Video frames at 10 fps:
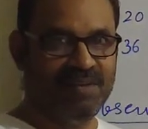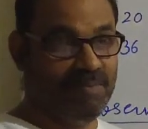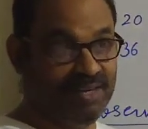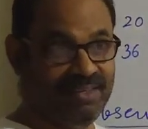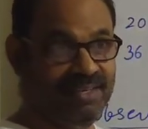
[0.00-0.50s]

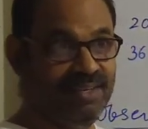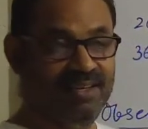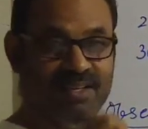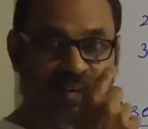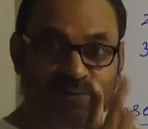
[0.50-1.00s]
But
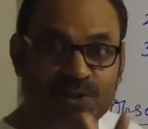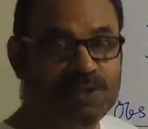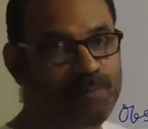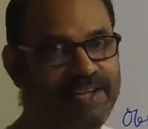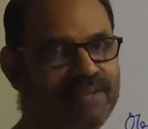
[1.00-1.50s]
if you
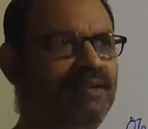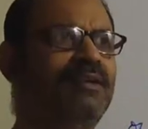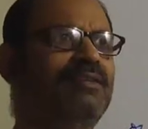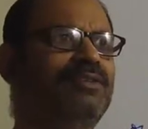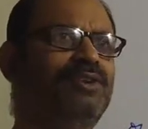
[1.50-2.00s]
speak
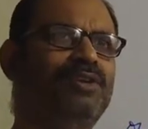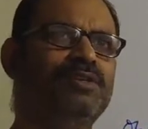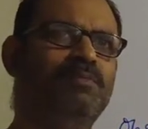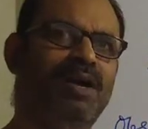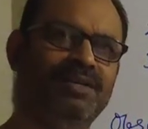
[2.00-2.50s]
3 is
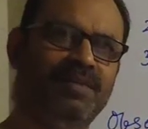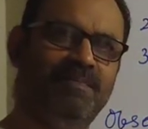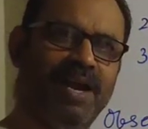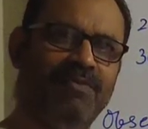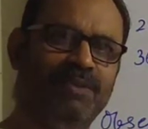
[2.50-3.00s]

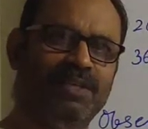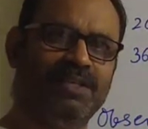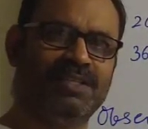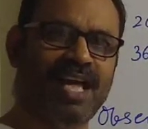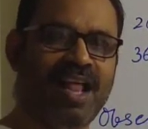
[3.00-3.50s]
multiplied with
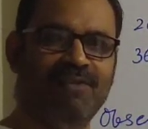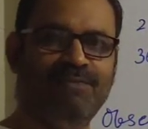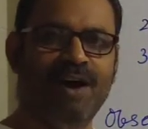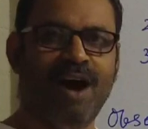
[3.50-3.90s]
itself